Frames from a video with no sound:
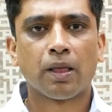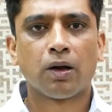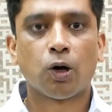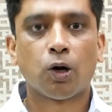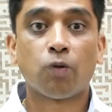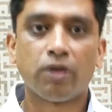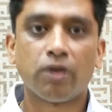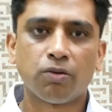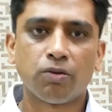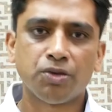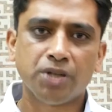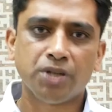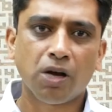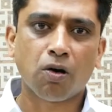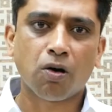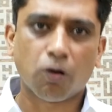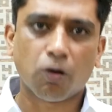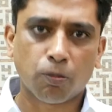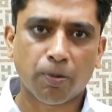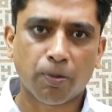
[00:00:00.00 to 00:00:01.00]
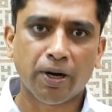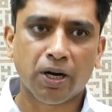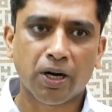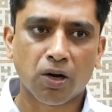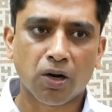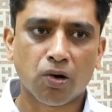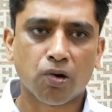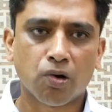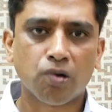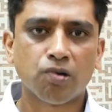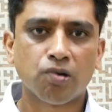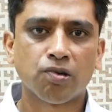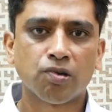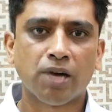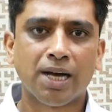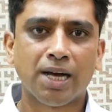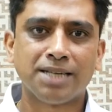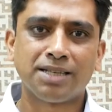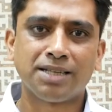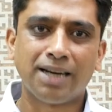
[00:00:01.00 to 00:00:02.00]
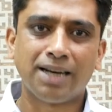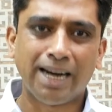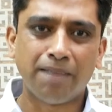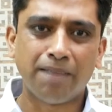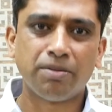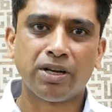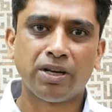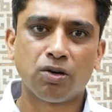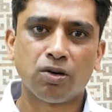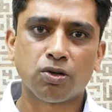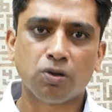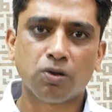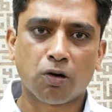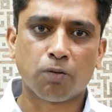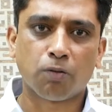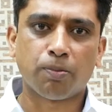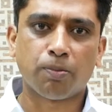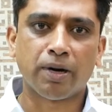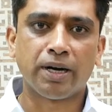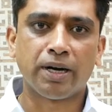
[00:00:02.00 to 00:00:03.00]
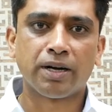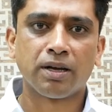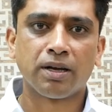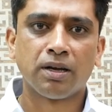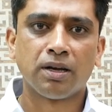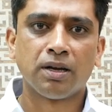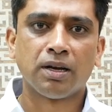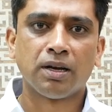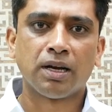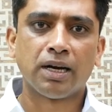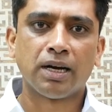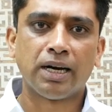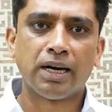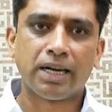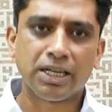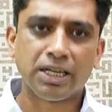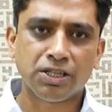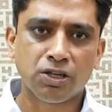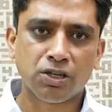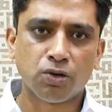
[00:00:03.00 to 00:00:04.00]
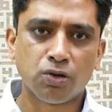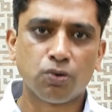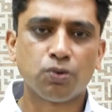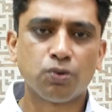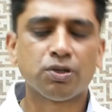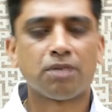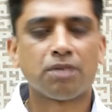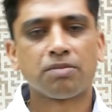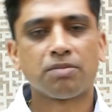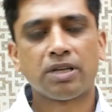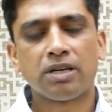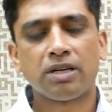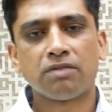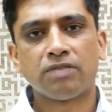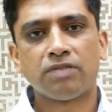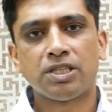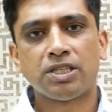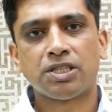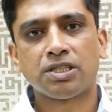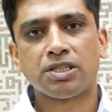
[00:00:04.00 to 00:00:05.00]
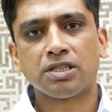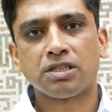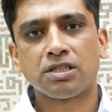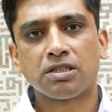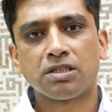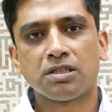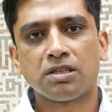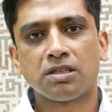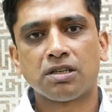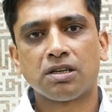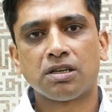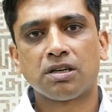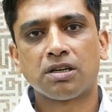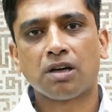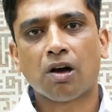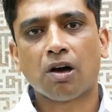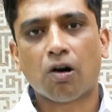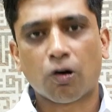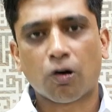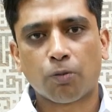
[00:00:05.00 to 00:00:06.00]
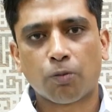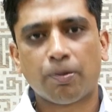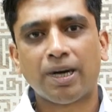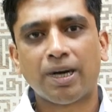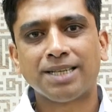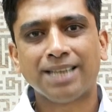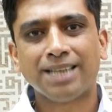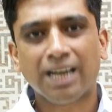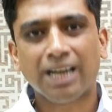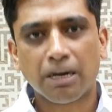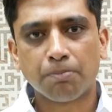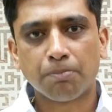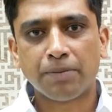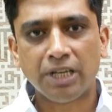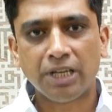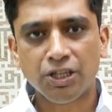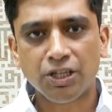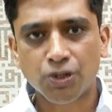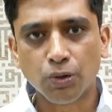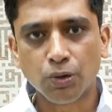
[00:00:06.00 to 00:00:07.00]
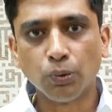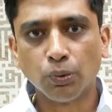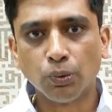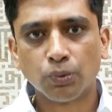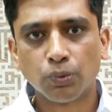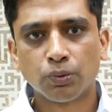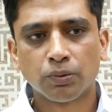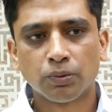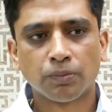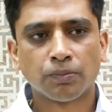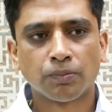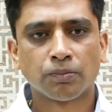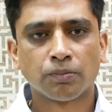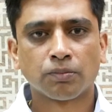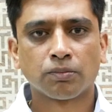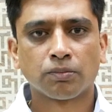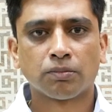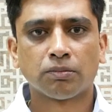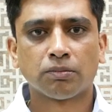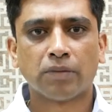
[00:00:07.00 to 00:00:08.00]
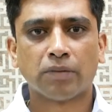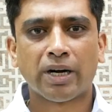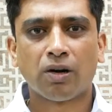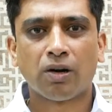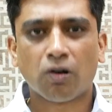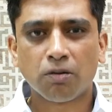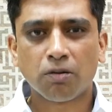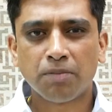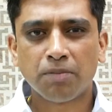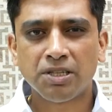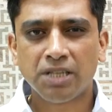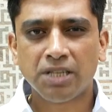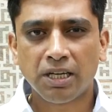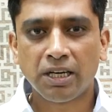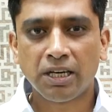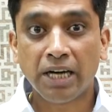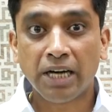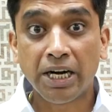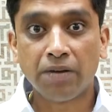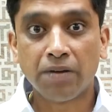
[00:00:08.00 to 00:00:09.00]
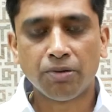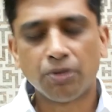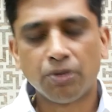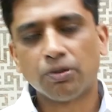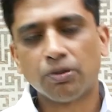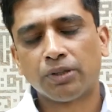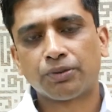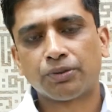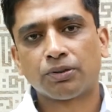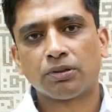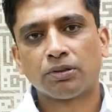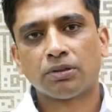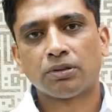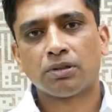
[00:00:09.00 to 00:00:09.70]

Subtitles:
Now, when we say corporate law, as the name denotes corporate, it has to do something which corporates and companies do and not basically individuals.